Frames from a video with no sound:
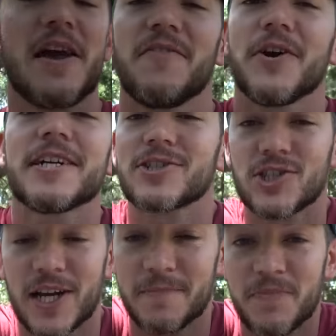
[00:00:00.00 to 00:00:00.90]
If you're
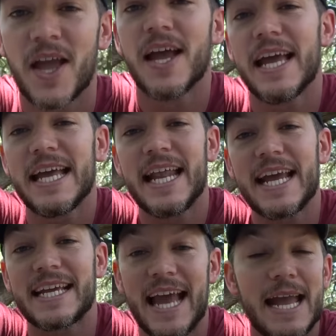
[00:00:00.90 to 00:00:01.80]
interested in
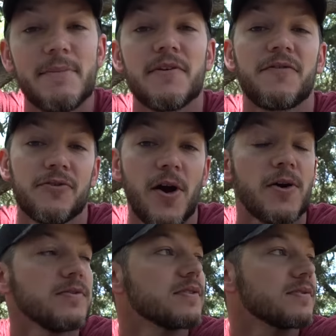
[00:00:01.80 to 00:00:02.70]
a Game of
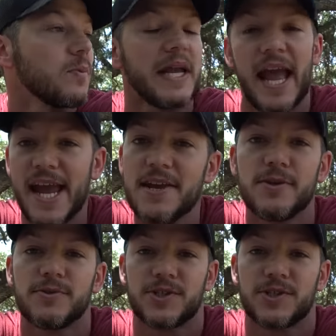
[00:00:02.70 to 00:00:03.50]
Thrones We Hate You